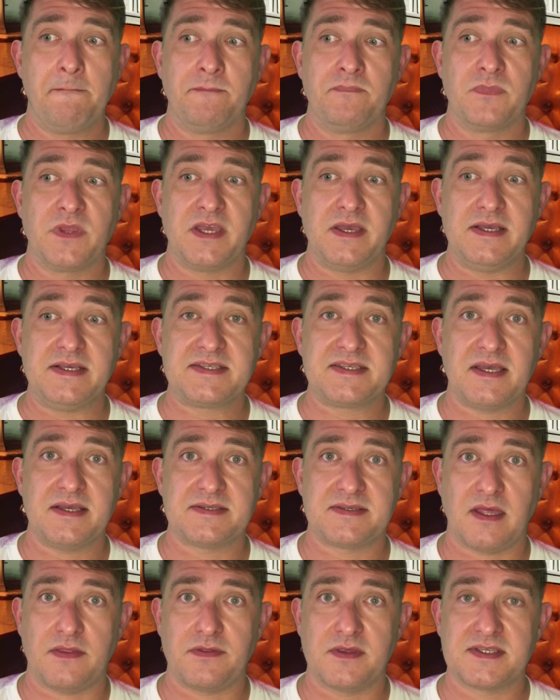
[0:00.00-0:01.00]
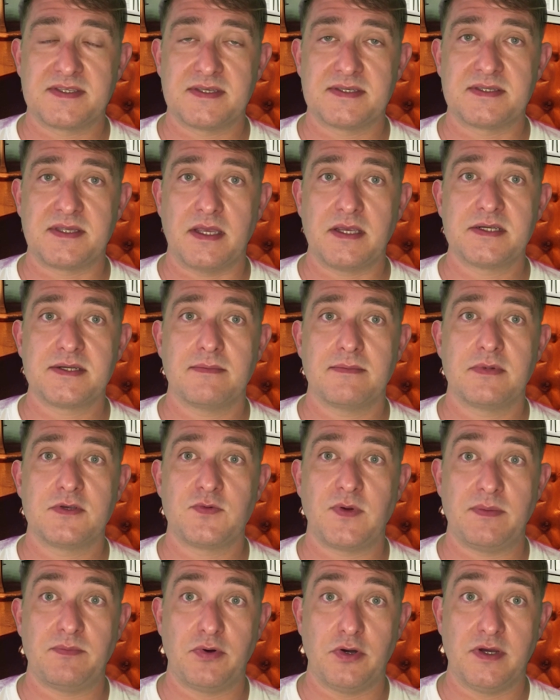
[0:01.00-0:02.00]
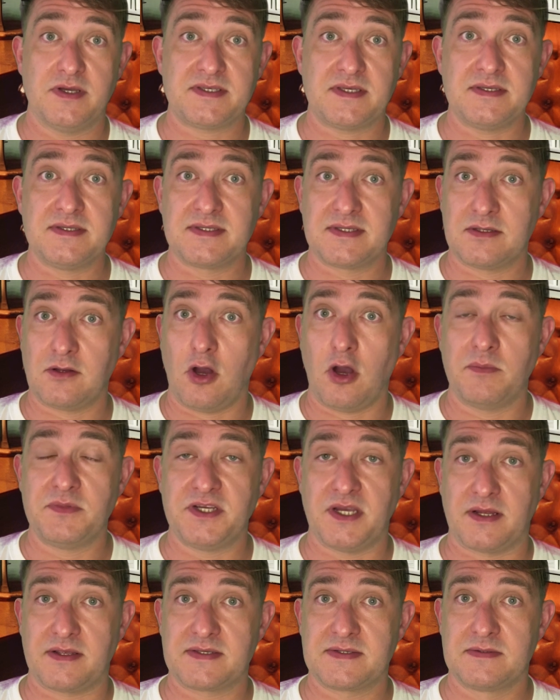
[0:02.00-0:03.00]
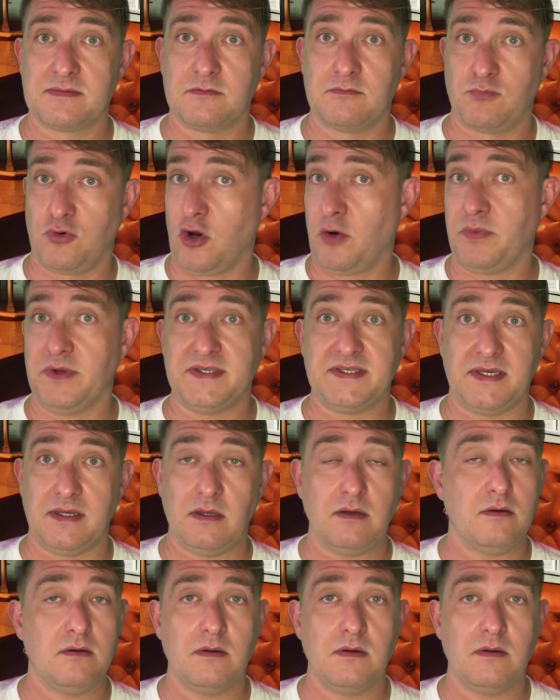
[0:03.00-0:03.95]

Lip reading: He says that this distinction between persons and objects, property,